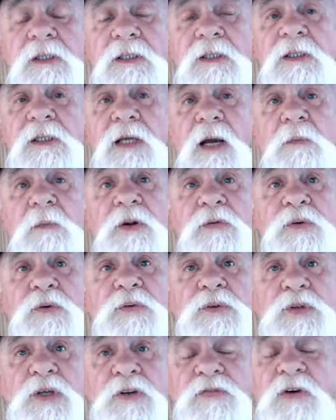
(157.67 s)
I mean, if you
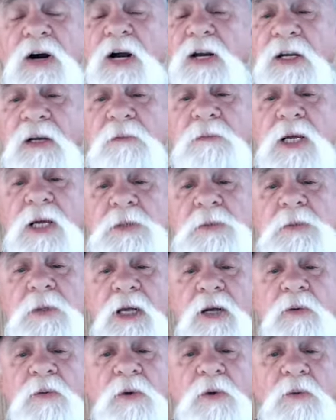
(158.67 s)
was confined in a basement
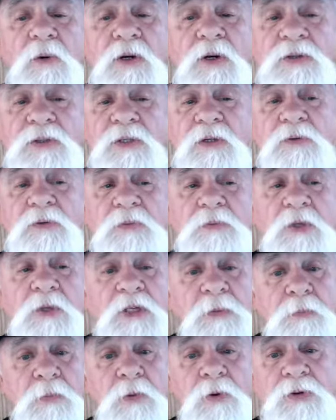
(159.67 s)
like we was, and it was a, it's
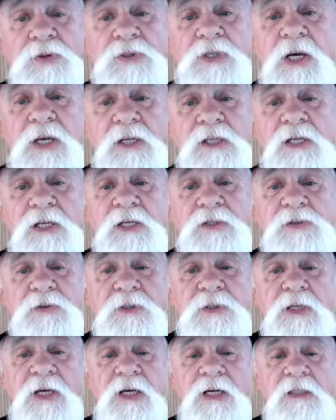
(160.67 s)
a pretty good sized laser,
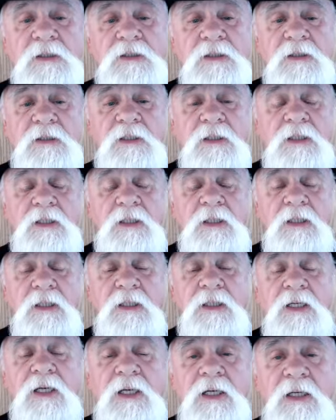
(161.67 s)
yes,
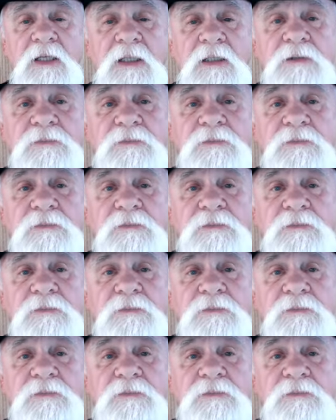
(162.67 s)
uh,